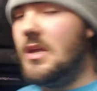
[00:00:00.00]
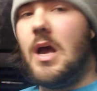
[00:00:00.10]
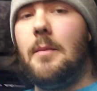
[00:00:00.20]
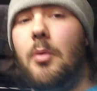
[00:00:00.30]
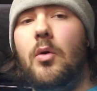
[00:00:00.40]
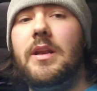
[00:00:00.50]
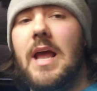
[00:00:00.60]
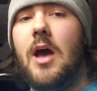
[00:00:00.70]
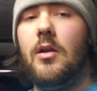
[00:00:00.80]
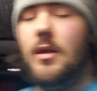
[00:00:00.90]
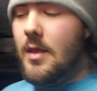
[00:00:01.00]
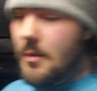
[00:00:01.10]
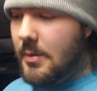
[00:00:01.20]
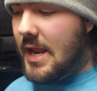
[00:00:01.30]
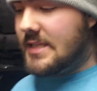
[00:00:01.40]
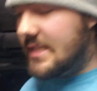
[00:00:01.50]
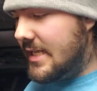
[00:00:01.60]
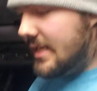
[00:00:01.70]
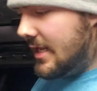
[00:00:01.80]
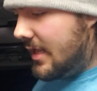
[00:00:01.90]
I pulled it out, painted
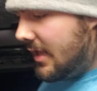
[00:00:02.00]
it,